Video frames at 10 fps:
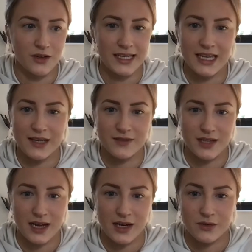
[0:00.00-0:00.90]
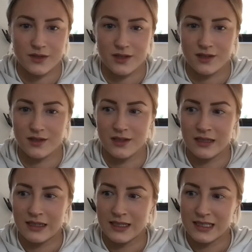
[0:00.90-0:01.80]
he leaves the house at
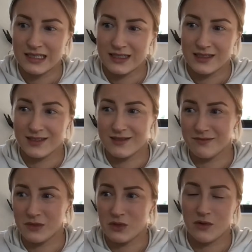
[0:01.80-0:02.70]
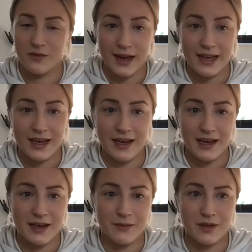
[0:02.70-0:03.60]
sort of 8
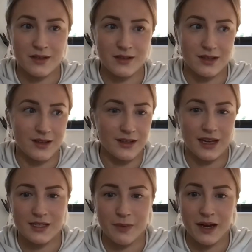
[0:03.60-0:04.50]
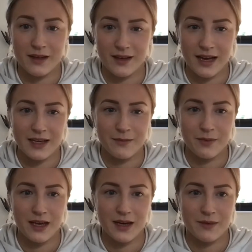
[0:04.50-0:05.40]
a.m. and gets back at 8
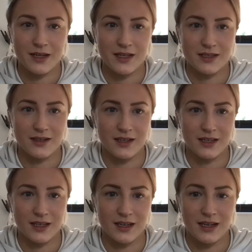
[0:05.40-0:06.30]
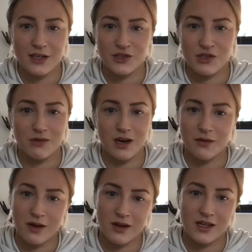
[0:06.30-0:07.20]
p.m. And it's like, unless you
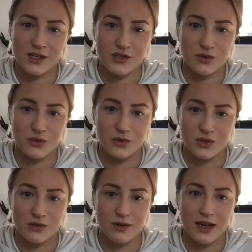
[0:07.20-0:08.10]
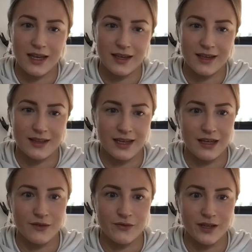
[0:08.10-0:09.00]
go early doors or late in the
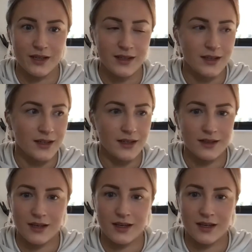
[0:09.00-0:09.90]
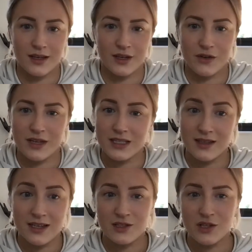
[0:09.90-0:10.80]
evening, that, you know,
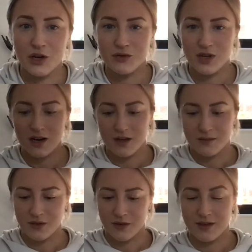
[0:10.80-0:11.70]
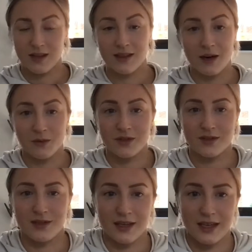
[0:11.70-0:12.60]
there's no time. So I think that
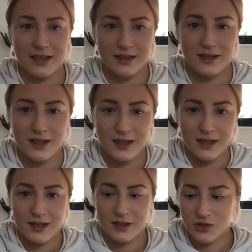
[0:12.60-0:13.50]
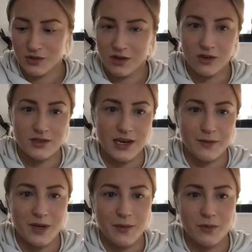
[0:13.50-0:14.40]
was, again, during
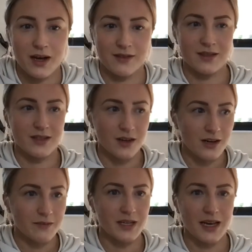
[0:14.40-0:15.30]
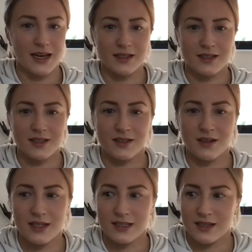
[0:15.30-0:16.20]
lockdown, people had the time to
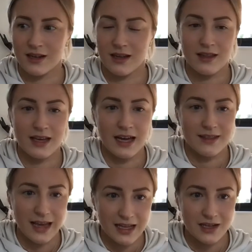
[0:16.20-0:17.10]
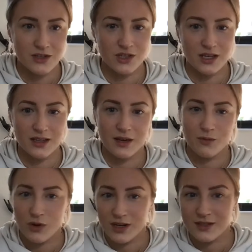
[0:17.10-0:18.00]
exercise. Suddenly they had the energy, they
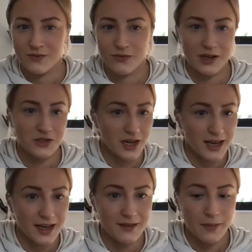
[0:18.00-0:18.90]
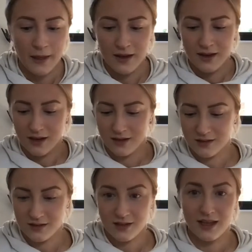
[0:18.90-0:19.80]
wanted fresh air.
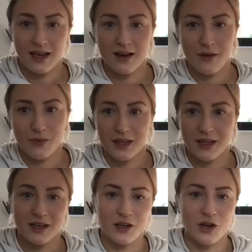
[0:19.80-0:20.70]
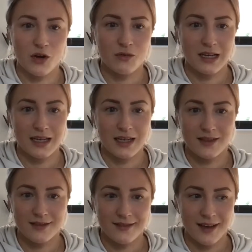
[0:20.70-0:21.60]
And yeah, I think it can
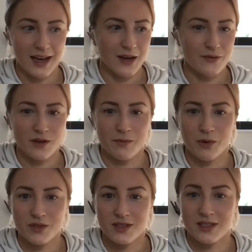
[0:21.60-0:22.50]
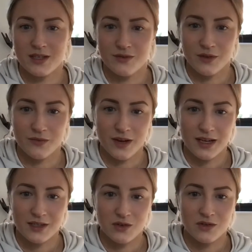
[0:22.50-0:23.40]
only have a positive
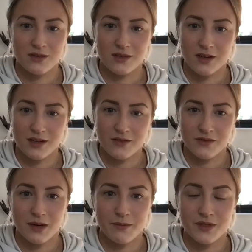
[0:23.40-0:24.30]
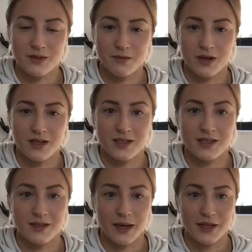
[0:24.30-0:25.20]
effect on kind of numbers and
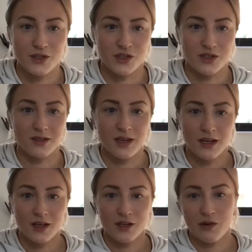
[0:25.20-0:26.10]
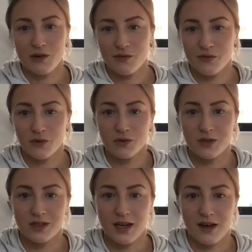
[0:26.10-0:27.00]
participation going
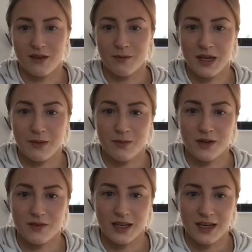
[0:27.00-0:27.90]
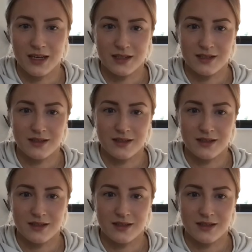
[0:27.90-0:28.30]
forward, now that people have, again,